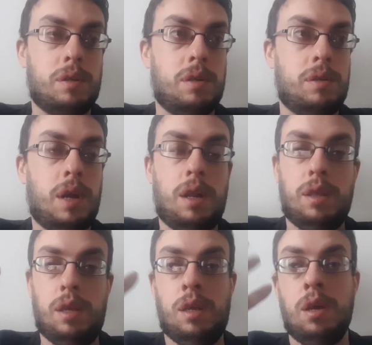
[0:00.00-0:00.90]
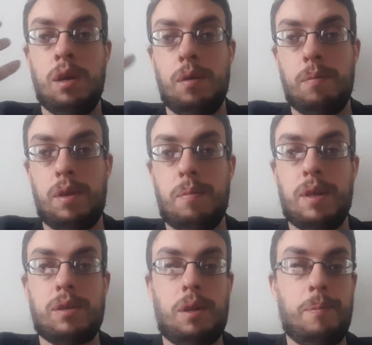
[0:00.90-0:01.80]
to sell in the Money
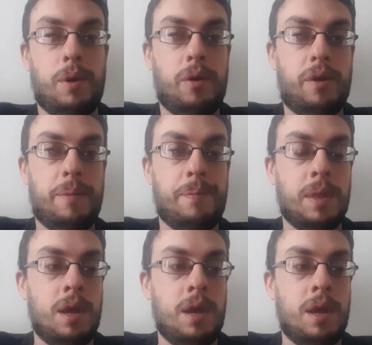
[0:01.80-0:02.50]
Mental Emporium,